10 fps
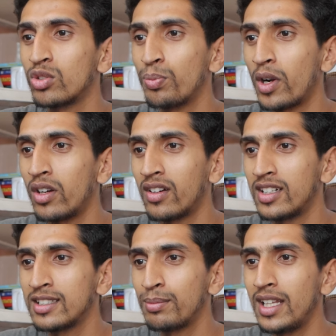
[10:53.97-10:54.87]

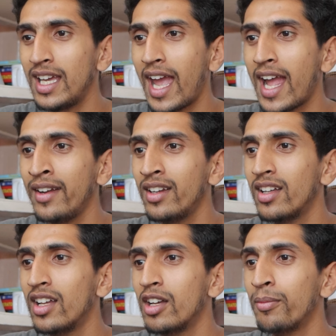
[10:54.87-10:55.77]
super.display
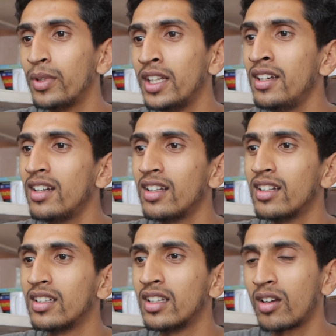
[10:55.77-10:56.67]
and print
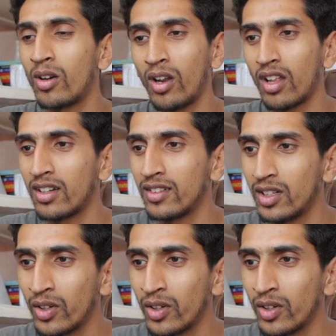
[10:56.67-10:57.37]
the color.